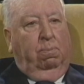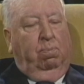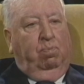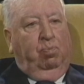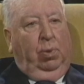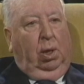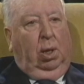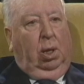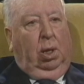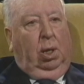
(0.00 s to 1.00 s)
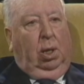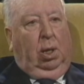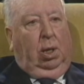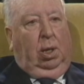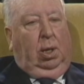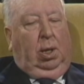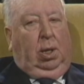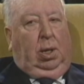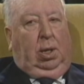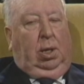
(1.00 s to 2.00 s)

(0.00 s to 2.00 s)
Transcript: Nothing is said.